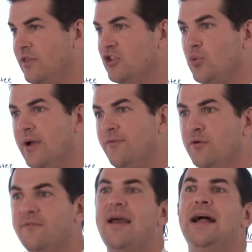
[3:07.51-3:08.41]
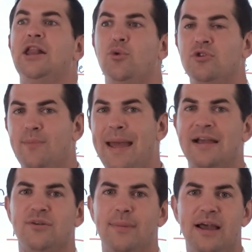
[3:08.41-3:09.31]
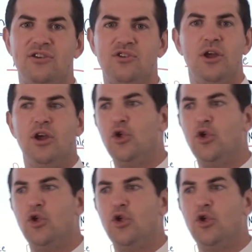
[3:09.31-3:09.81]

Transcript: This way, if your value is maximized,